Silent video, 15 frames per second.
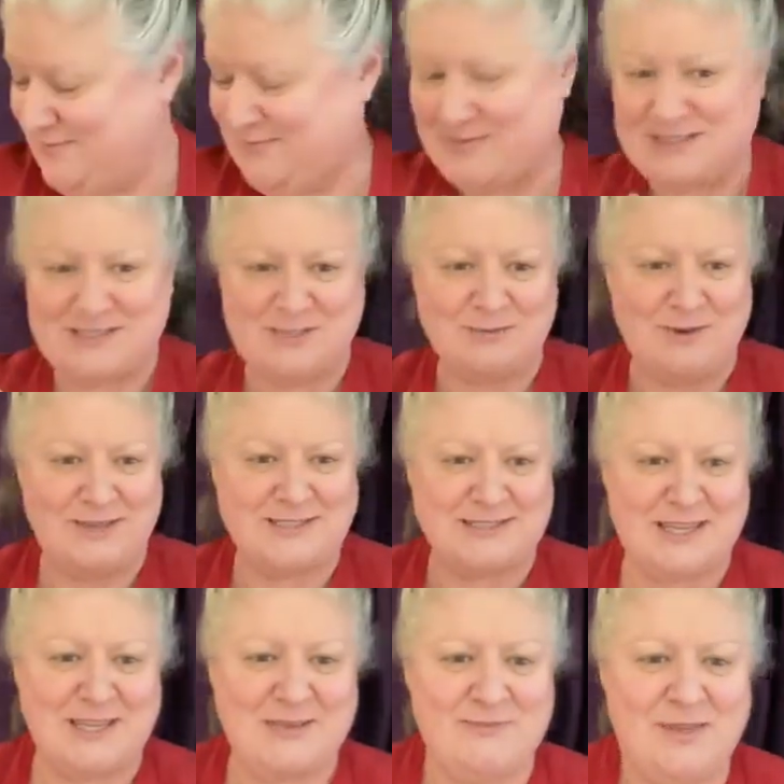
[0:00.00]
This is why it's
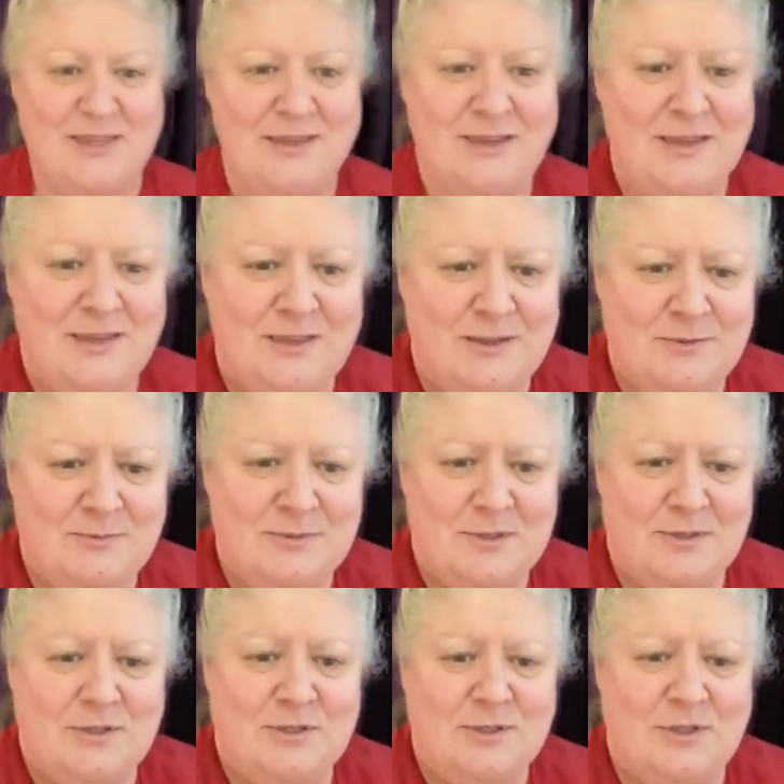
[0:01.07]
taken me, oops,
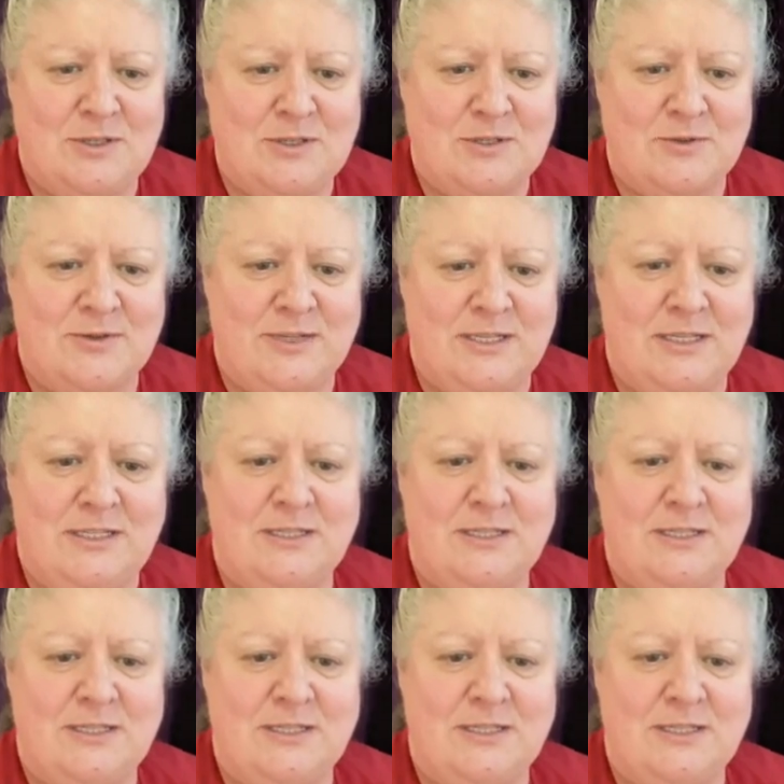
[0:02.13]
dirty screen.